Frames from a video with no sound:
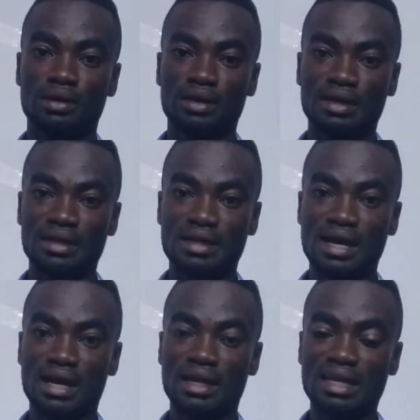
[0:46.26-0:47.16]
in
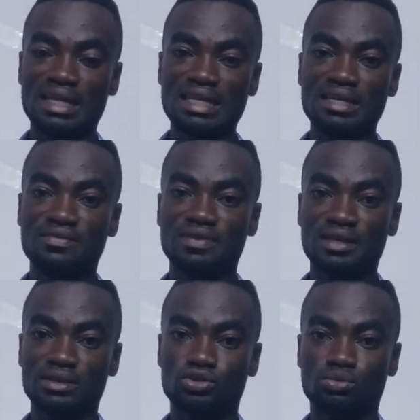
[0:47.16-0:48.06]
Ghana lived
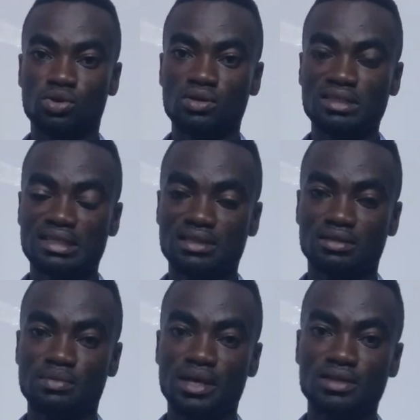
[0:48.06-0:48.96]
in small
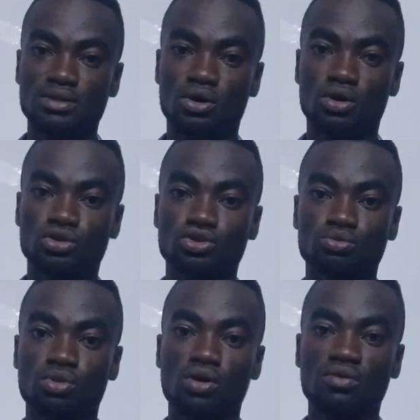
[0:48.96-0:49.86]
settlements or
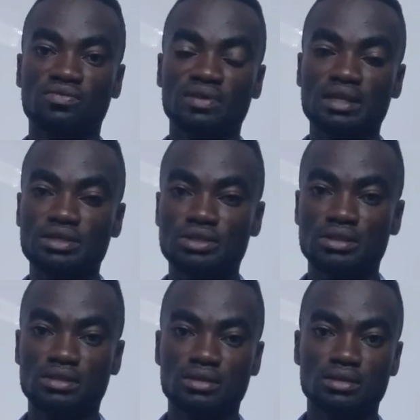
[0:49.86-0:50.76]
small
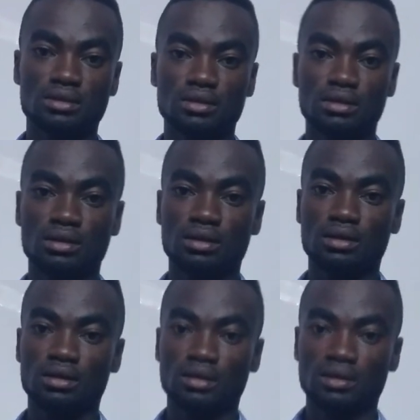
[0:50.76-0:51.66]
villages.
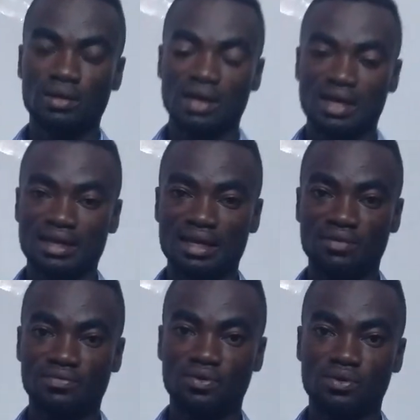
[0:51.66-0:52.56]
And
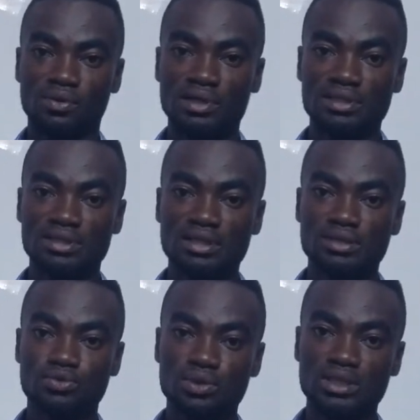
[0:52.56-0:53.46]
therefore the states
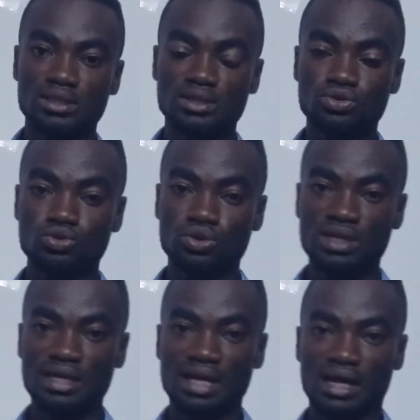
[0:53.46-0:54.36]
we see
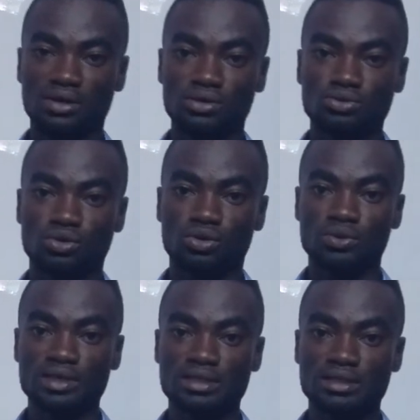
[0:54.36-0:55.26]
today are not
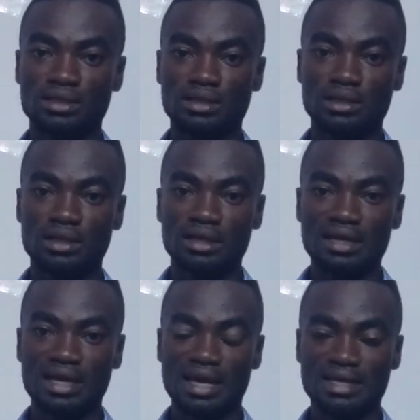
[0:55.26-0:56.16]
always
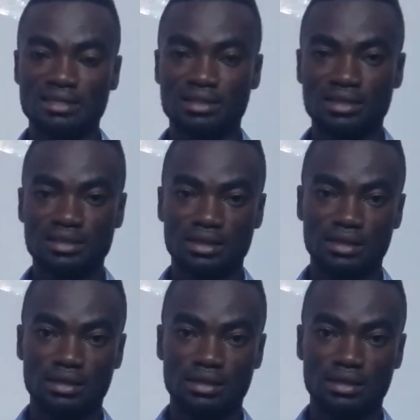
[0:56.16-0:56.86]
existed.